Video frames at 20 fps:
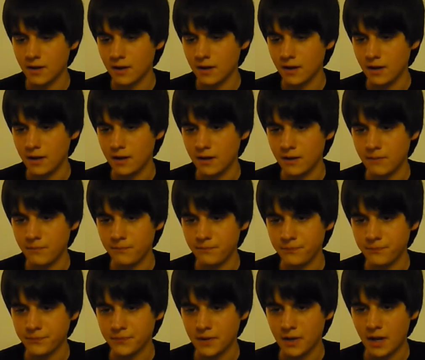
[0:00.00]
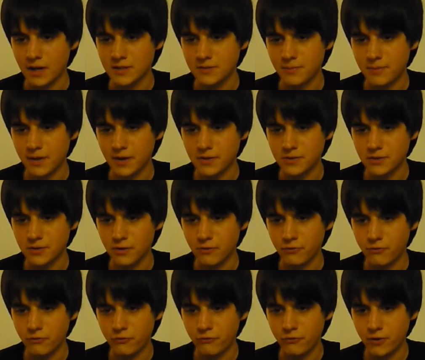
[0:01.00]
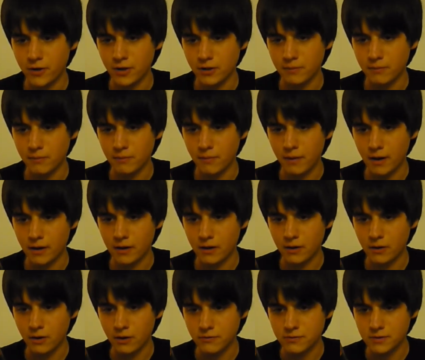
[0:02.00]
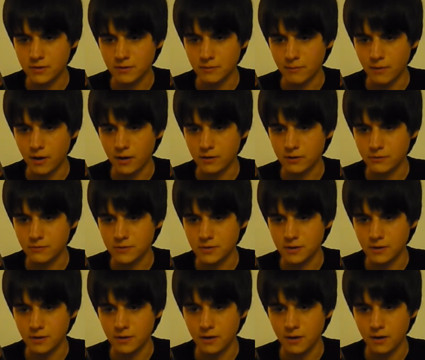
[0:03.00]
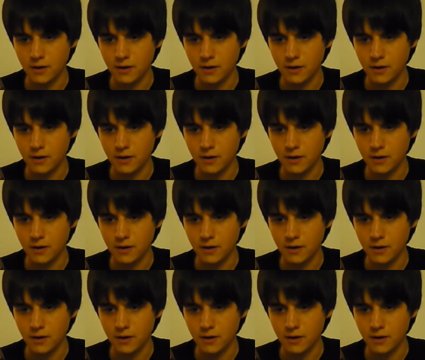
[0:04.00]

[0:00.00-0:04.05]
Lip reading: Has a picture of Phil Markovsky,